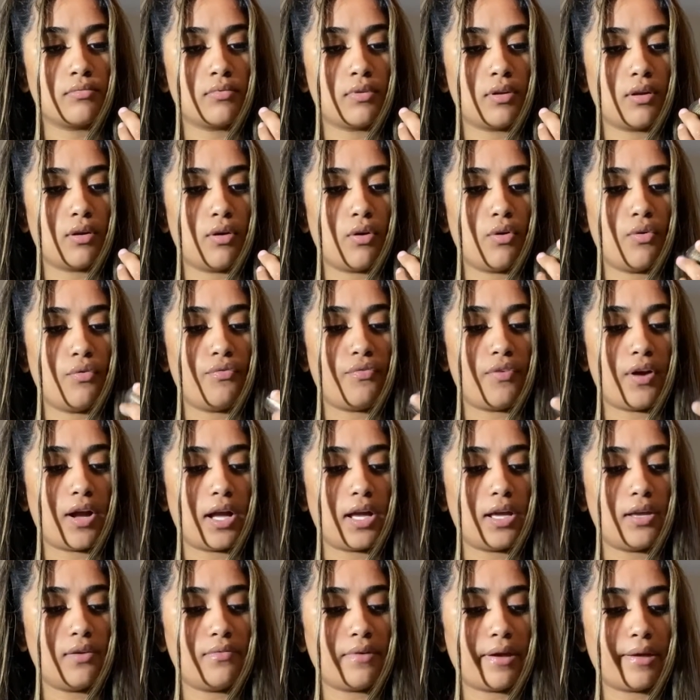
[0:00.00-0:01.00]

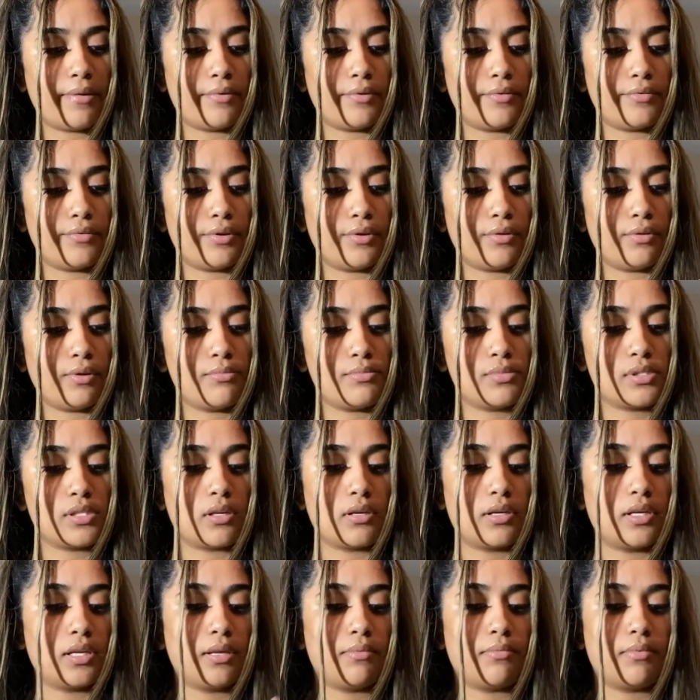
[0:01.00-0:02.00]
05. I don't know. I'm
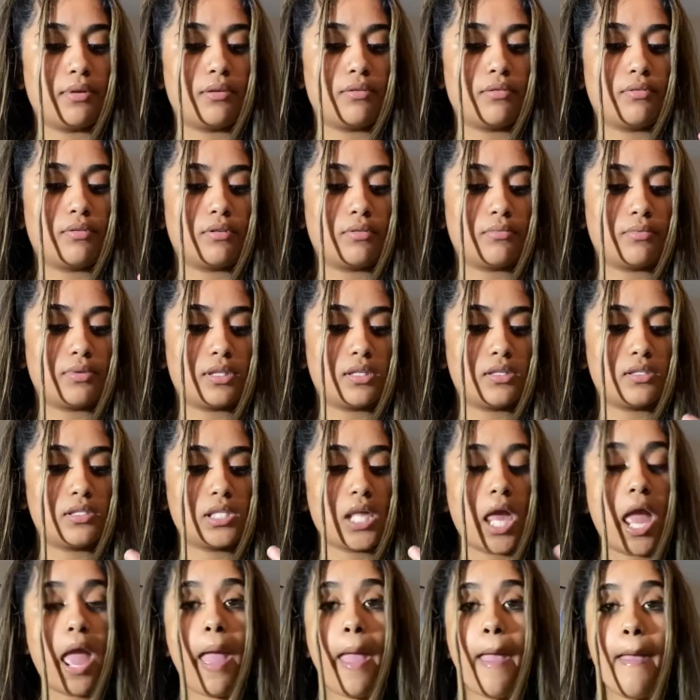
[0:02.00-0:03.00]
sorry. I'm not good with this.
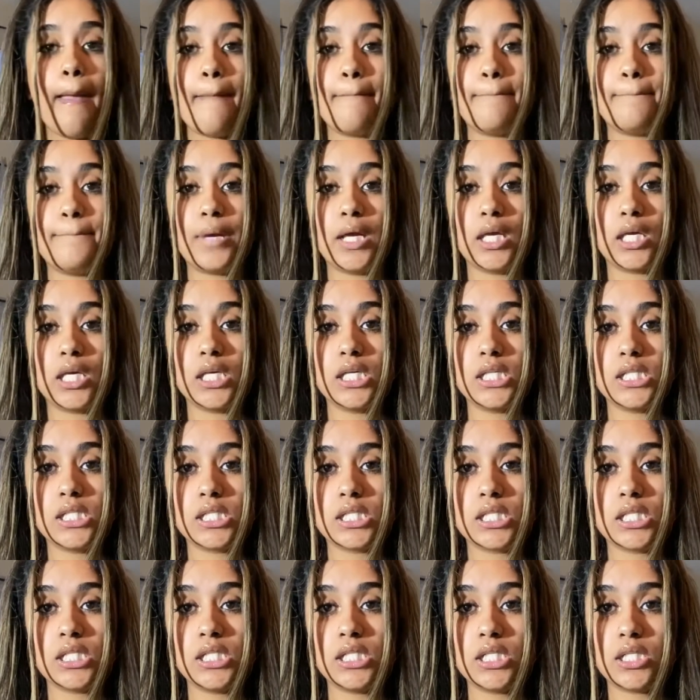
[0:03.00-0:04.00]
My
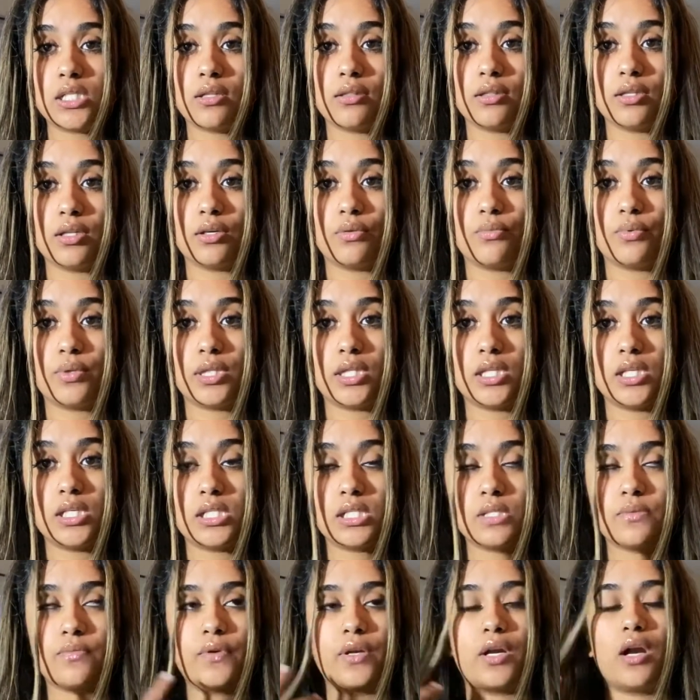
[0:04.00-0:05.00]
cousin did a look with
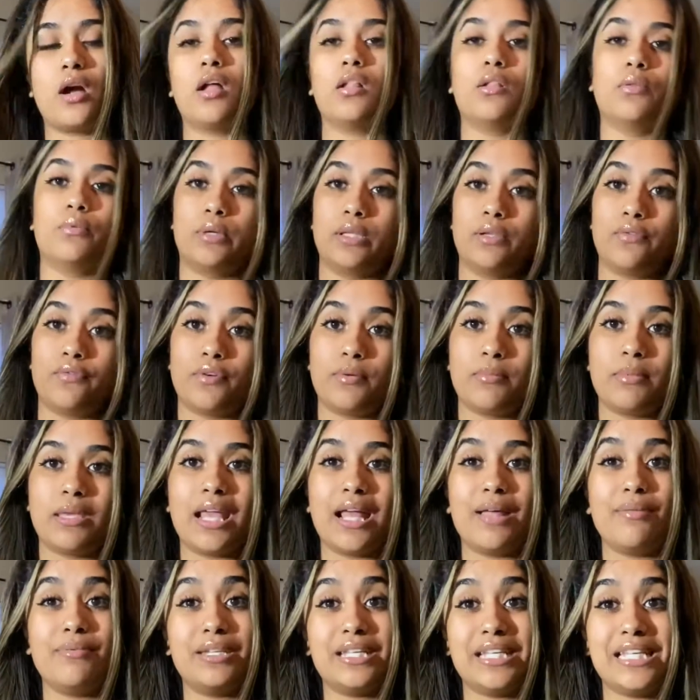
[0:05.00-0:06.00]
this for Halloween for me.
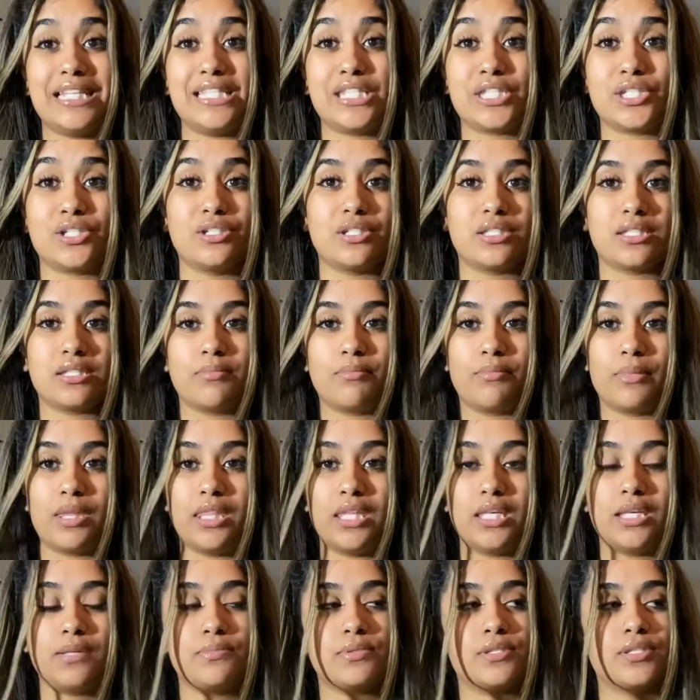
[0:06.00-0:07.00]
I'm going to insert some
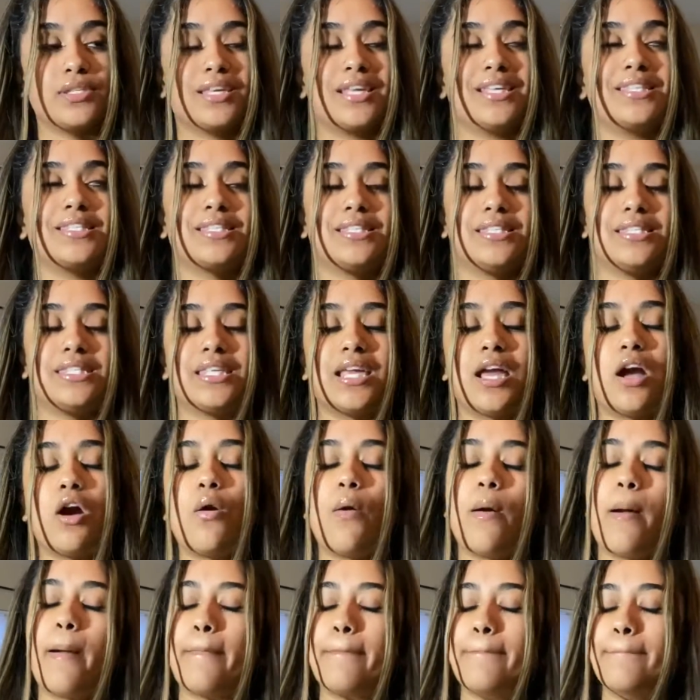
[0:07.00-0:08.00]
clips so you guys can see how
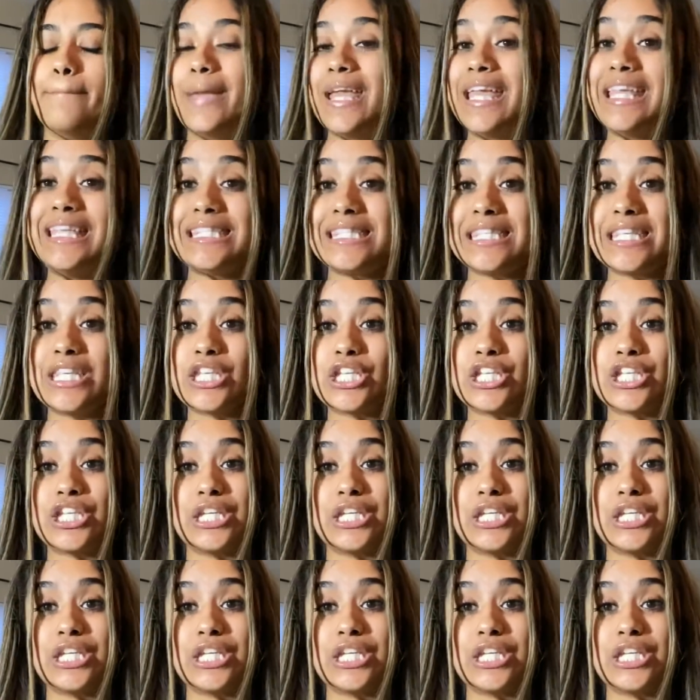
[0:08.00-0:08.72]
amazing she